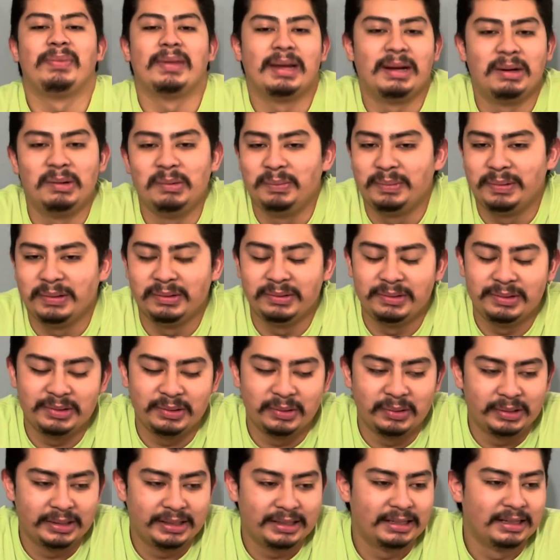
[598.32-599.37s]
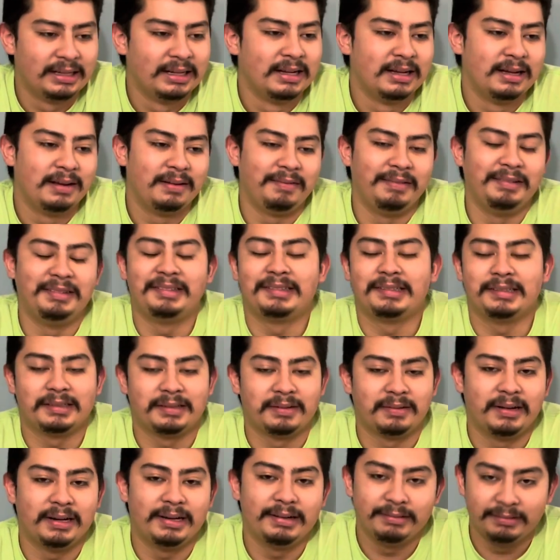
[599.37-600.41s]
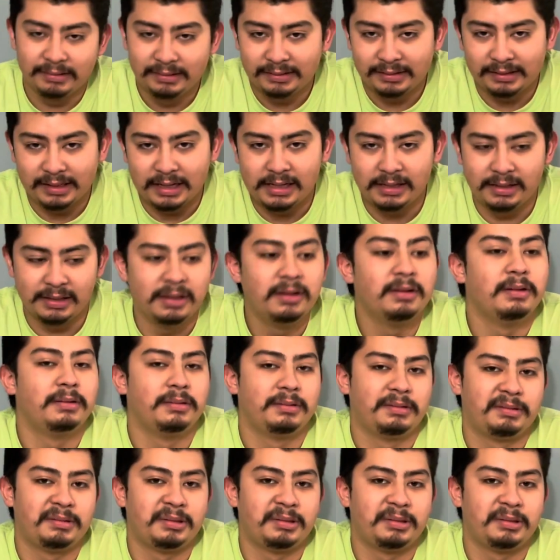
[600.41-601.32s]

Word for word: Hope you enjoyed. If you stuck around, thank you.